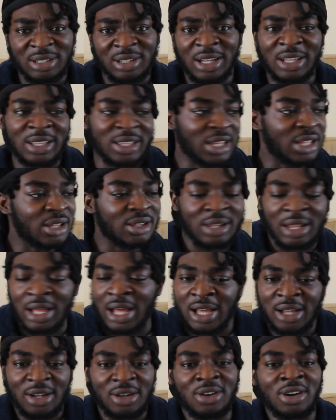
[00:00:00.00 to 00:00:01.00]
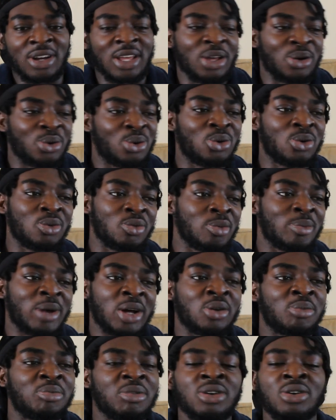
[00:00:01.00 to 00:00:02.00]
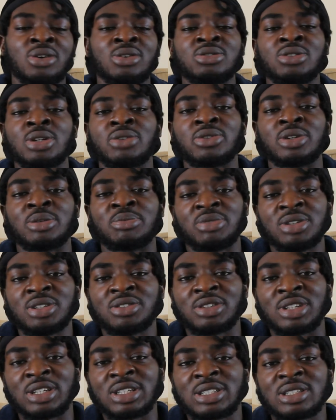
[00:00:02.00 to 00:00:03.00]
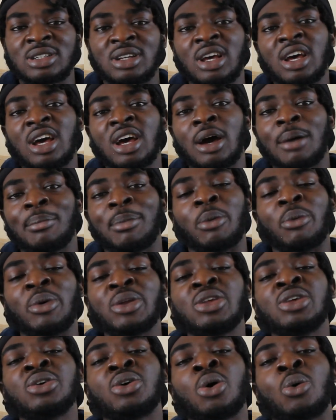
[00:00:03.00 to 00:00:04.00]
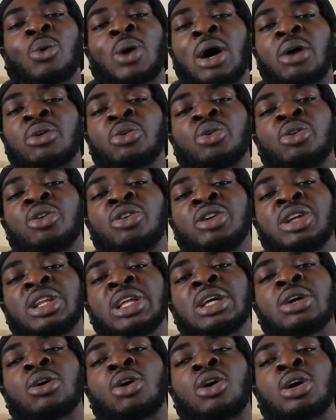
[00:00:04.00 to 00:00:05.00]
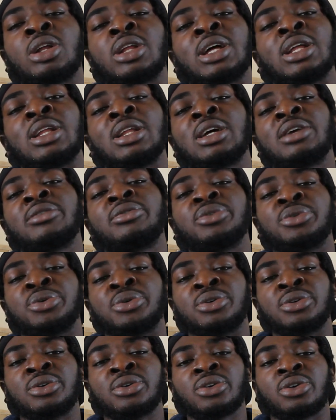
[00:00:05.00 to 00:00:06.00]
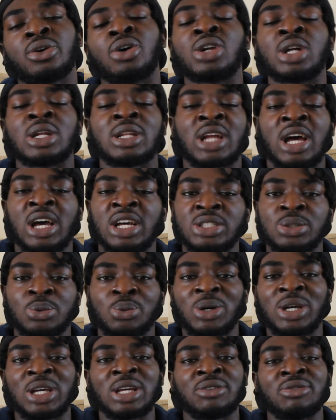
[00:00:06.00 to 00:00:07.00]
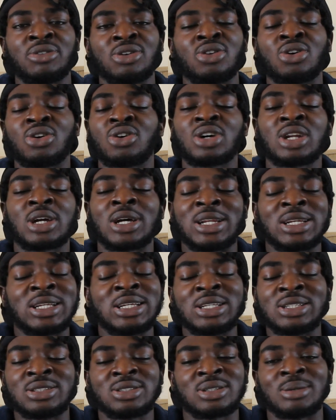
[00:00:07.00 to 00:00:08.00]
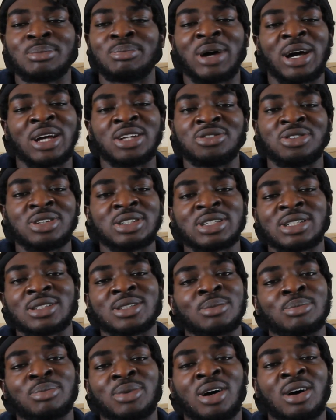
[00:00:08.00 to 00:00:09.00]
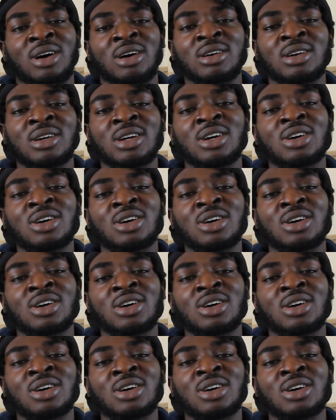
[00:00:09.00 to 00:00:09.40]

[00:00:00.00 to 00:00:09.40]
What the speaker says: Again, like, okay, cool, we might not bring your own drink for the pre-drinks, but when you go out, you're already on a level, you're on a nice wave. You're not gonna need to buy drinks at the bar.